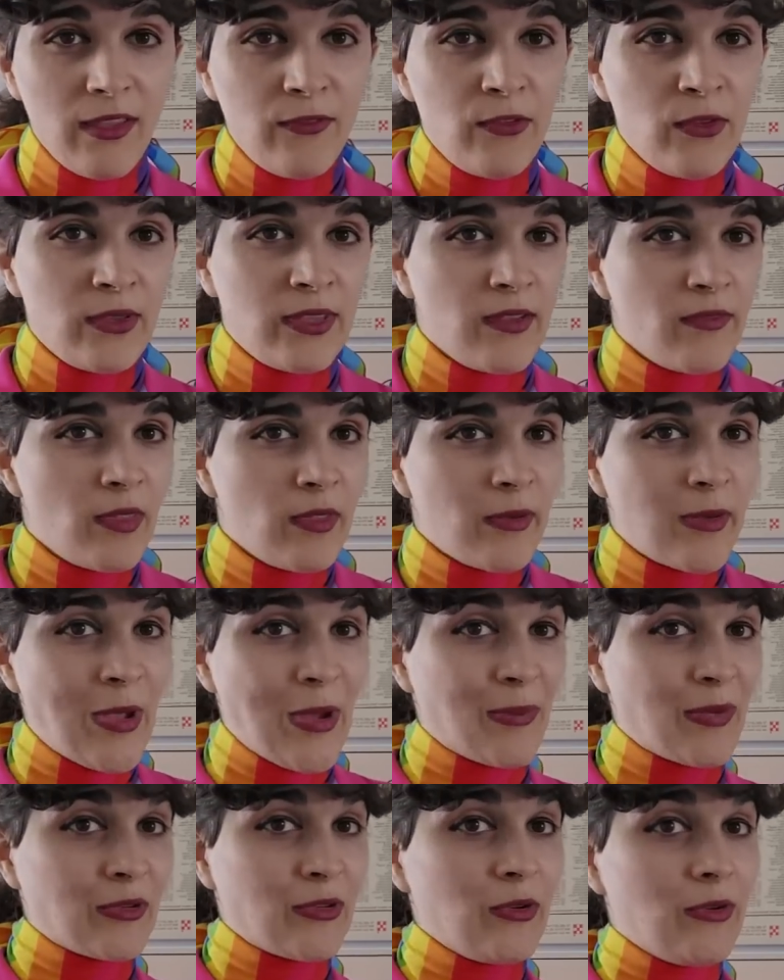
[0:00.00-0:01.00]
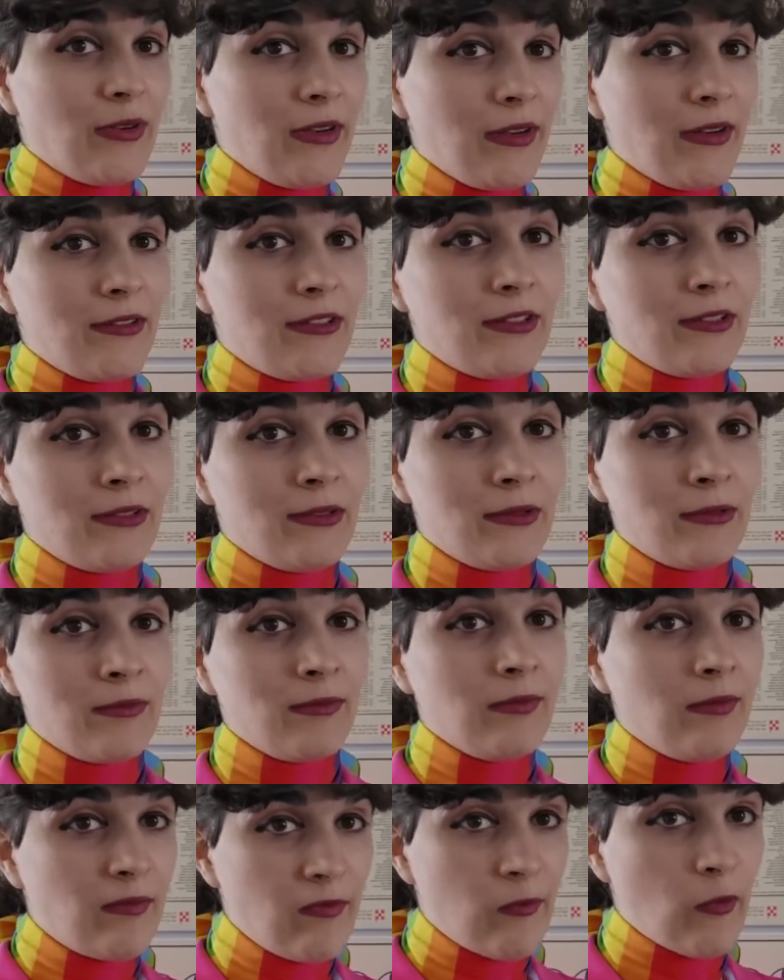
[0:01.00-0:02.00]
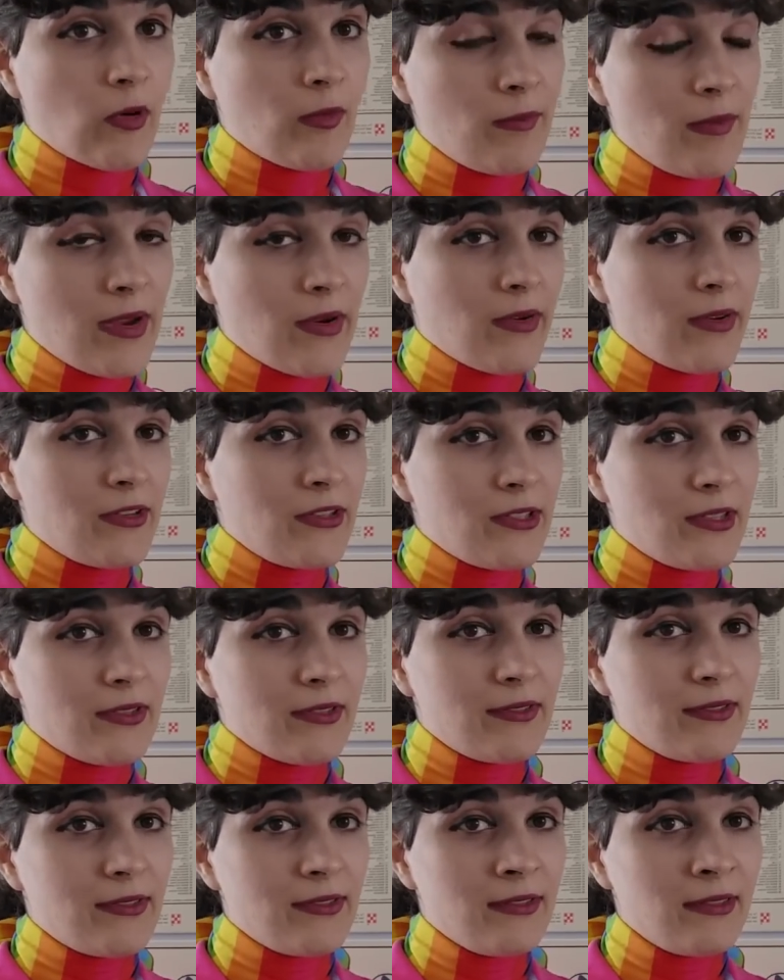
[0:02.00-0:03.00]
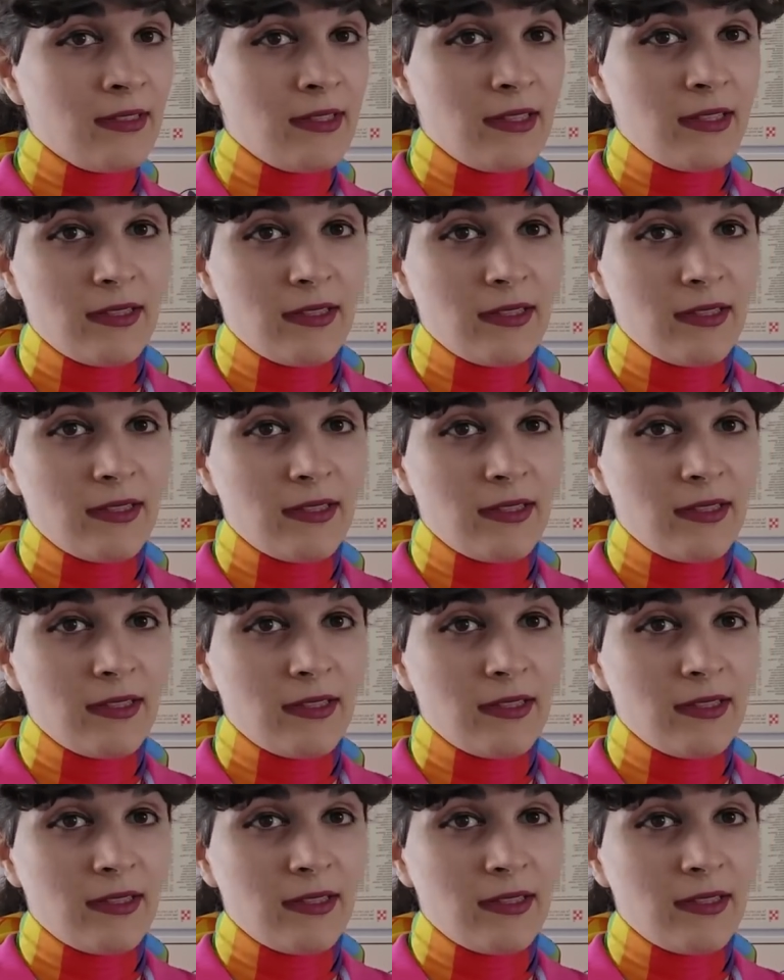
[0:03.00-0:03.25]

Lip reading: If you give them the opportunity to form marriages and